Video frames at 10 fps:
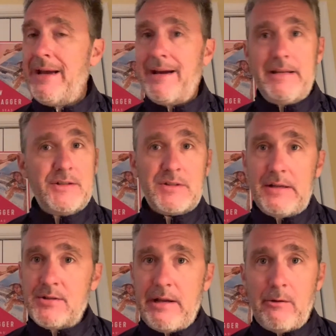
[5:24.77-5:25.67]
an
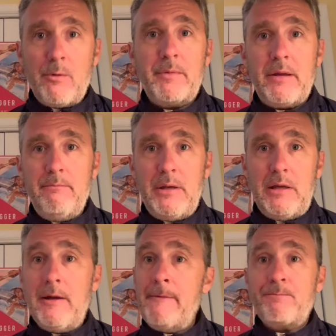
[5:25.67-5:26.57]
inside stateroom can
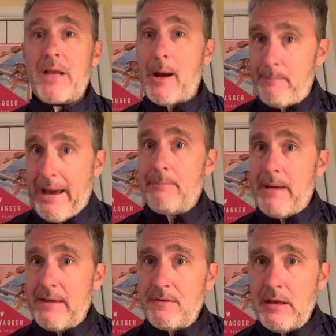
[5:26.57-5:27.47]
be a
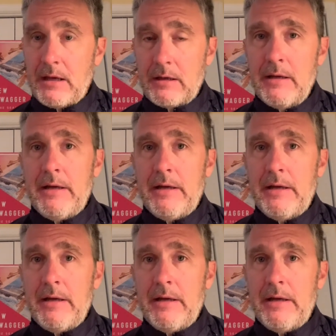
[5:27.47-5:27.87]
bad thing.